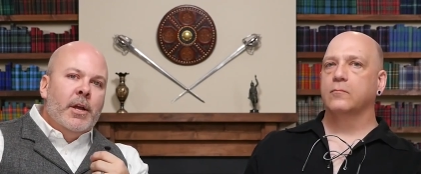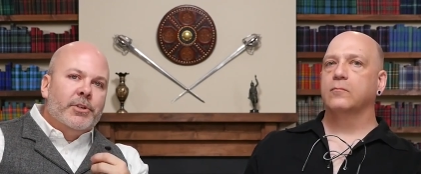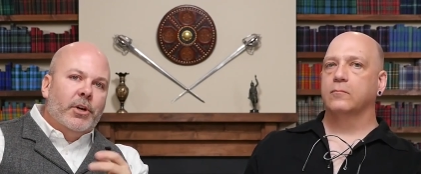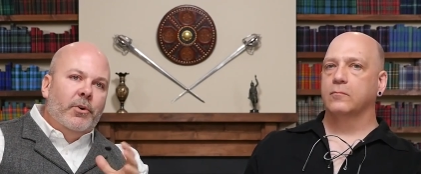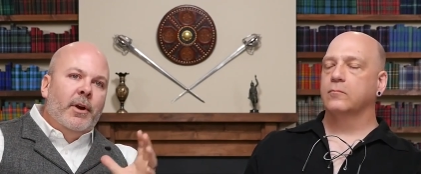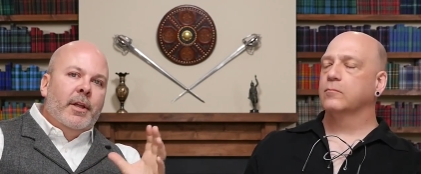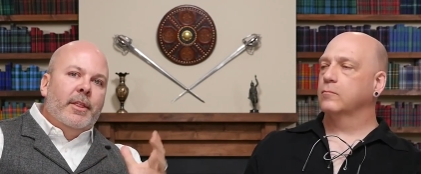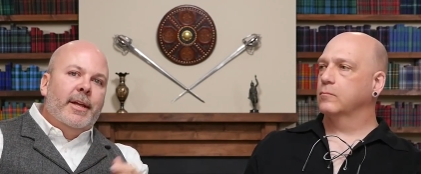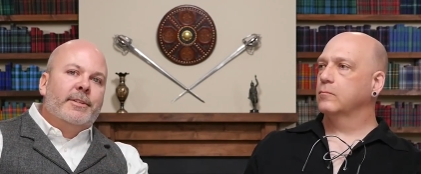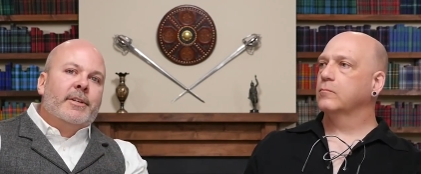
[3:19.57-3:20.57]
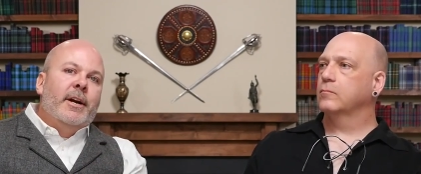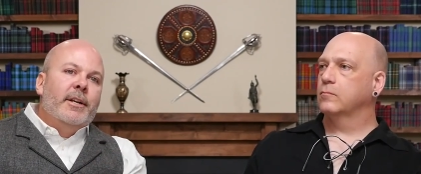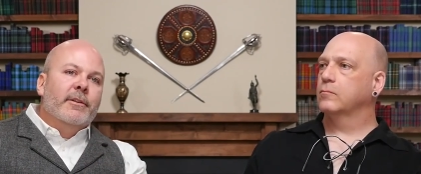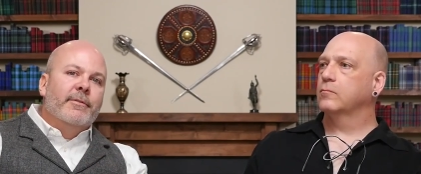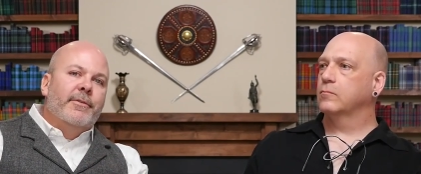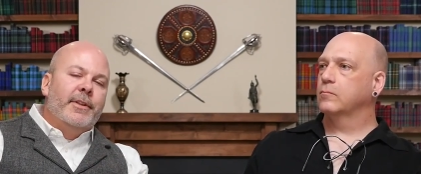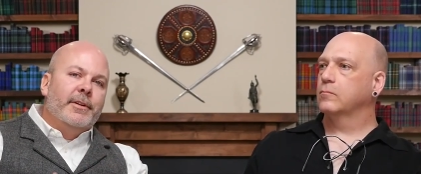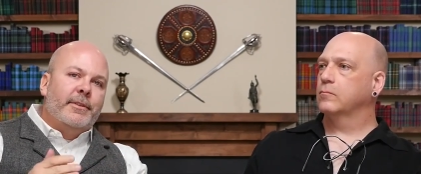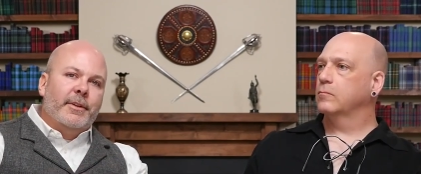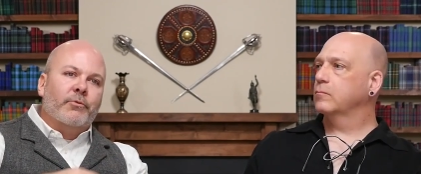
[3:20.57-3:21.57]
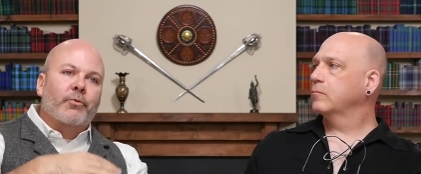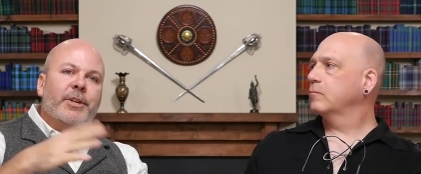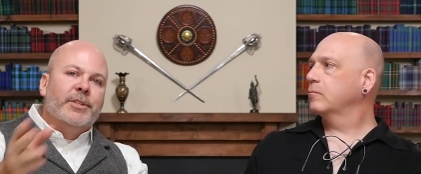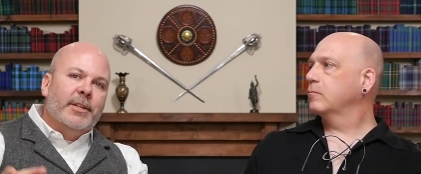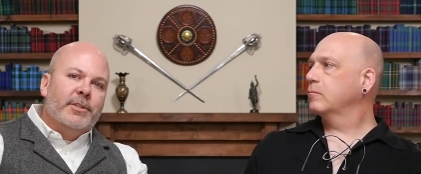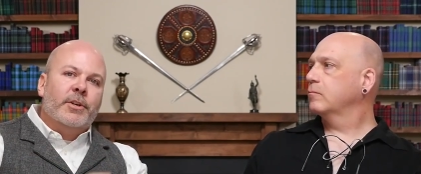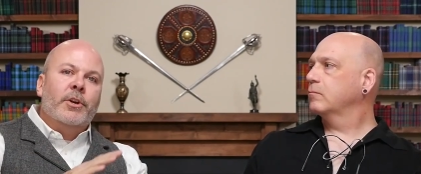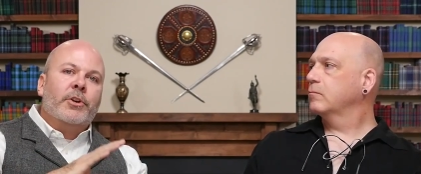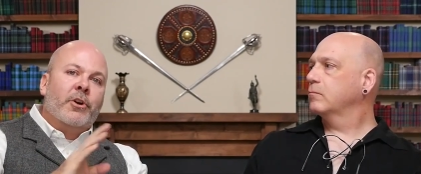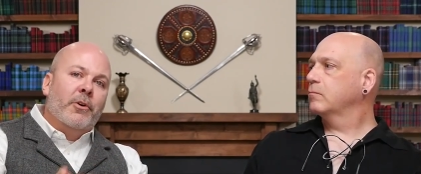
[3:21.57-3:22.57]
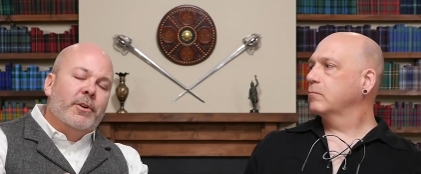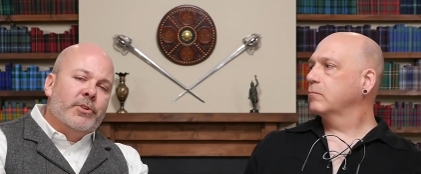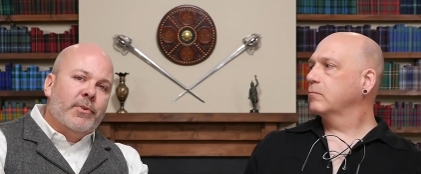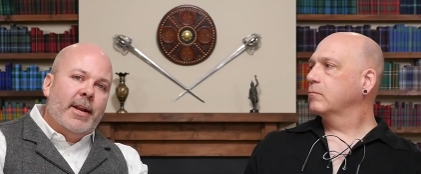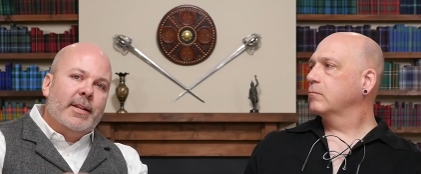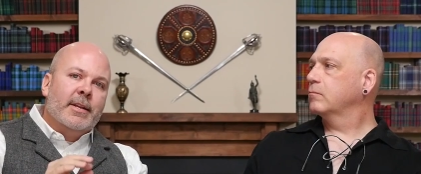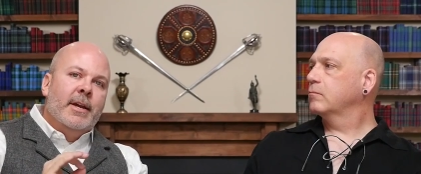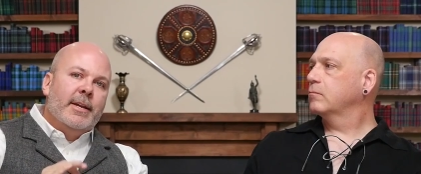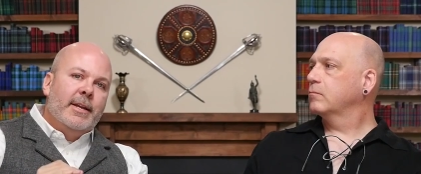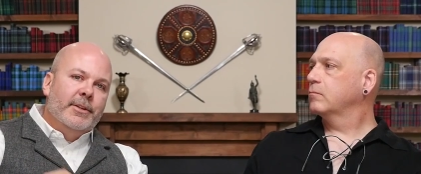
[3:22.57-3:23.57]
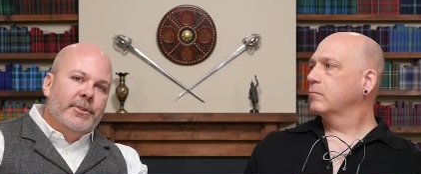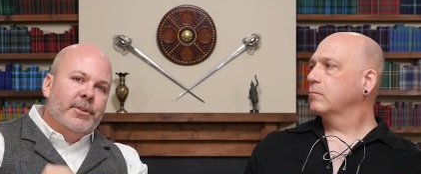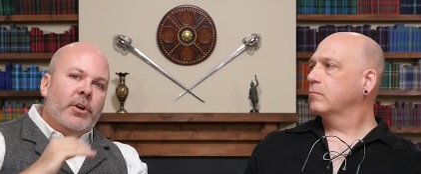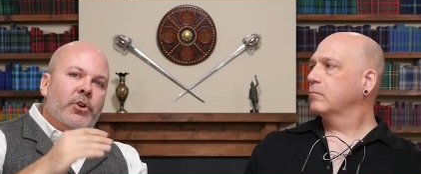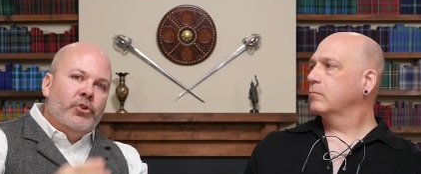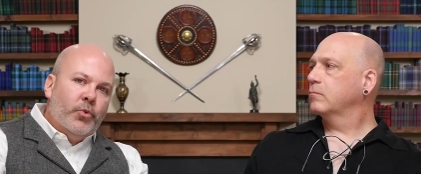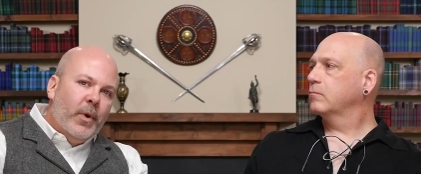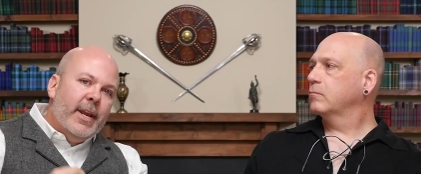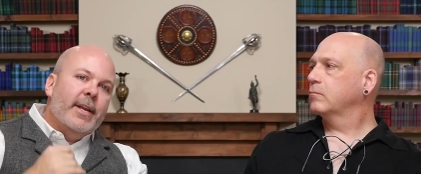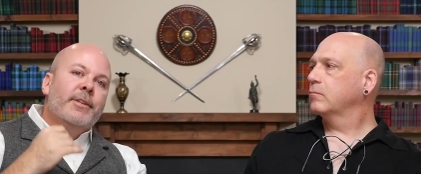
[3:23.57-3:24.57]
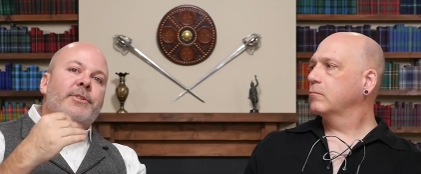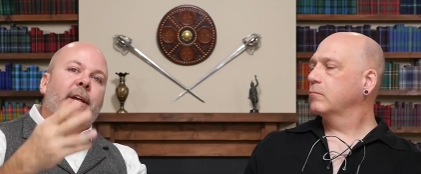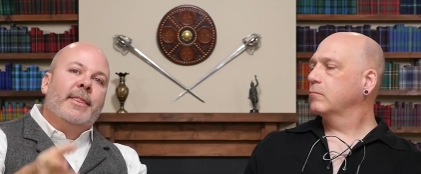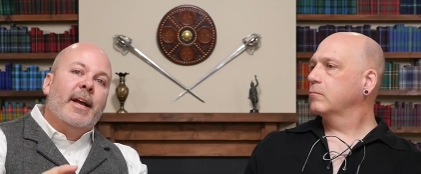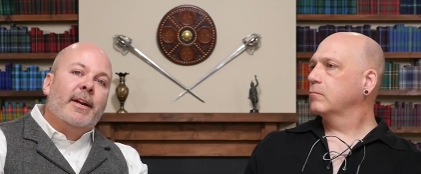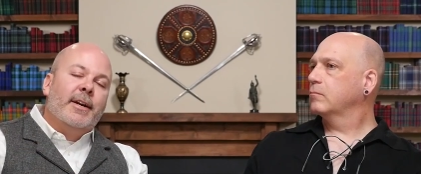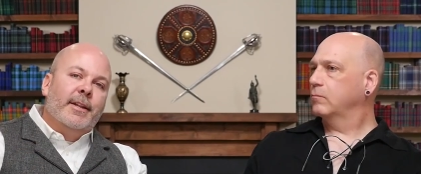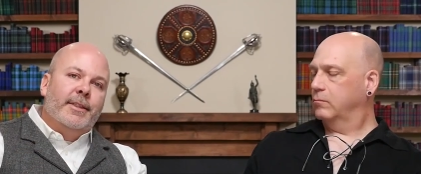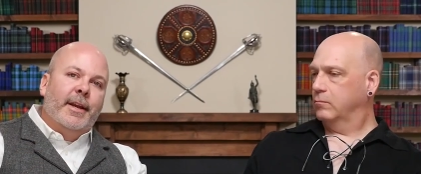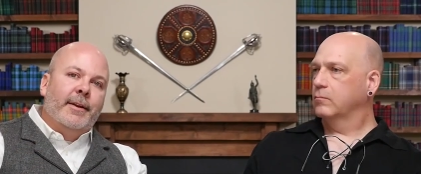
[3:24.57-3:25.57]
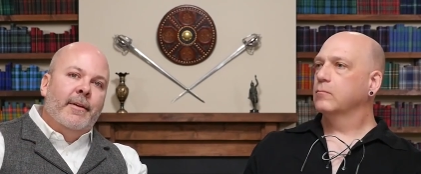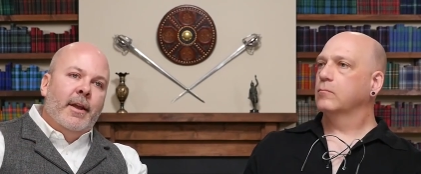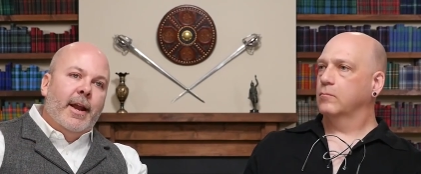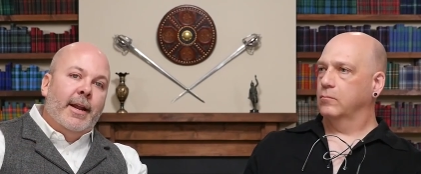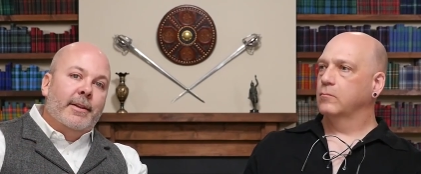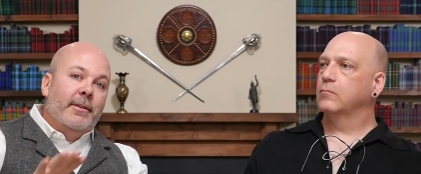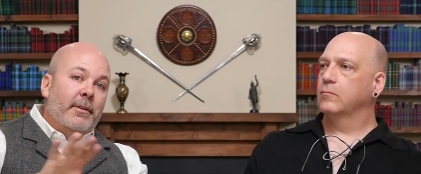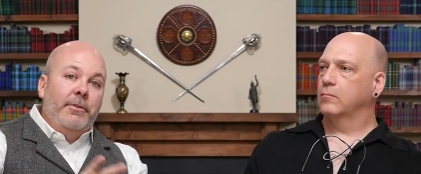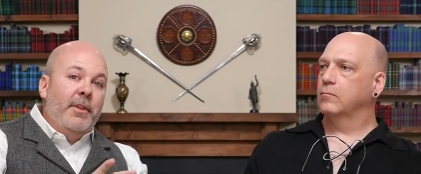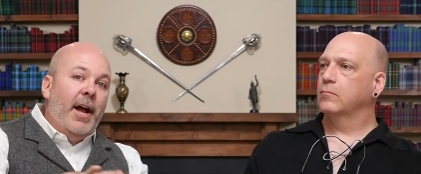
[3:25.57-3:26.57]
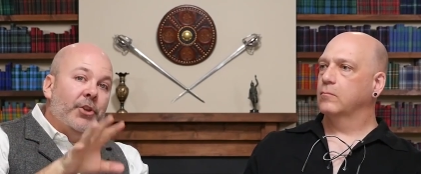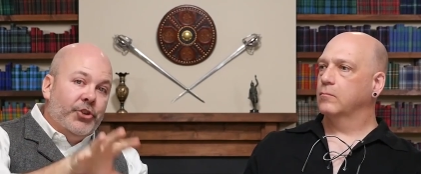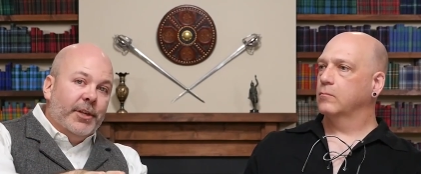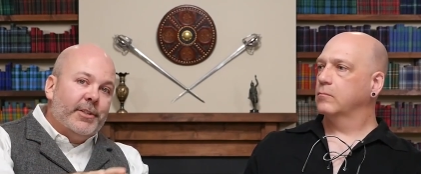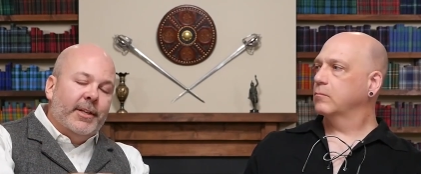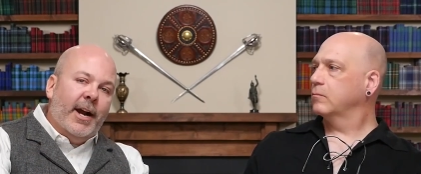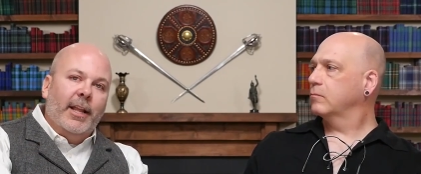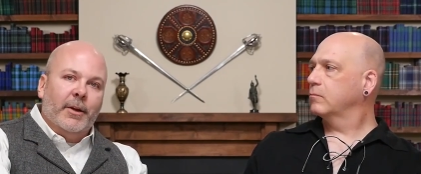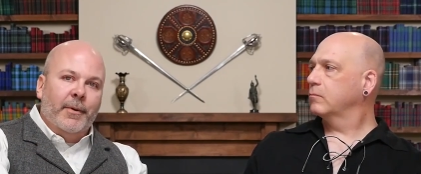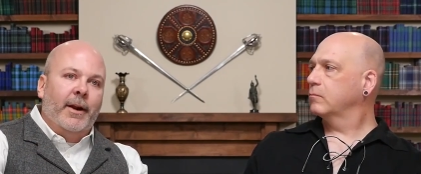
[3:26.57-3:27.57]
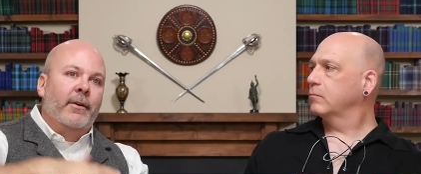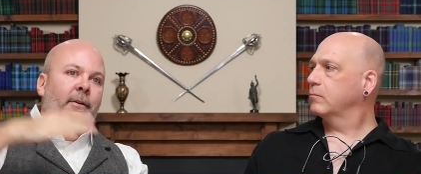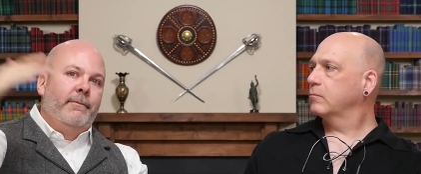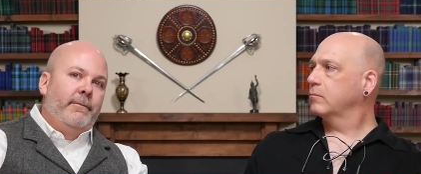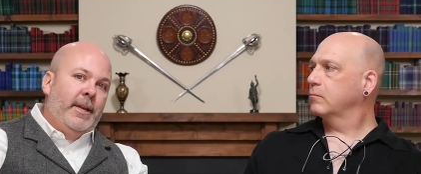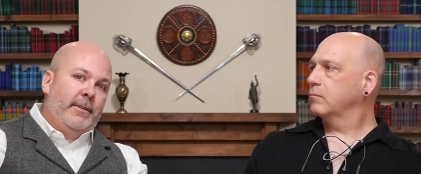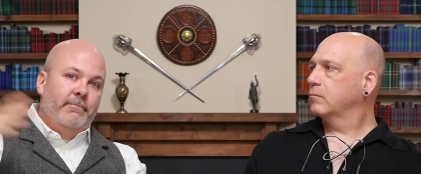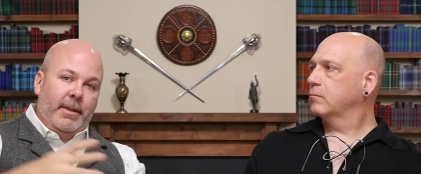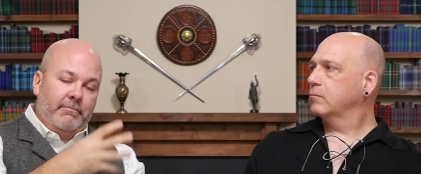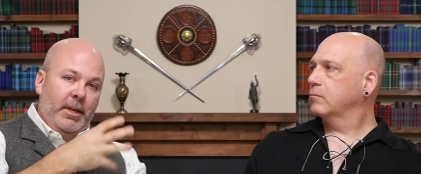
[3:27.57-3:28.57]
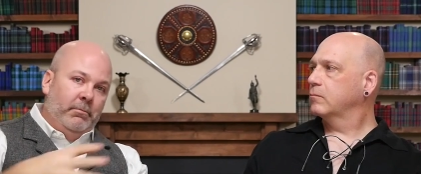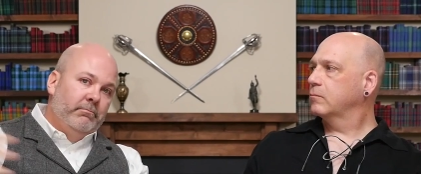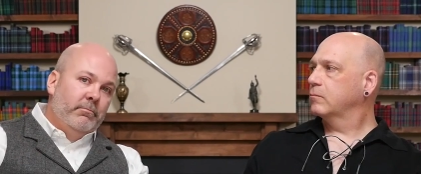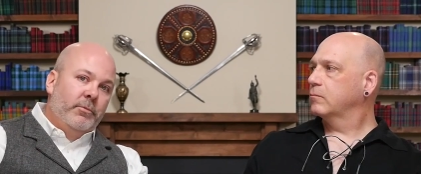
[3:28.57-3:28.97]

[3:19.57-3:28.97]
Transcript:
Speaker 1: So that's kind of the, the recent current trend is tweeds and that kind of thing. And not just in Highland wear, in, you know,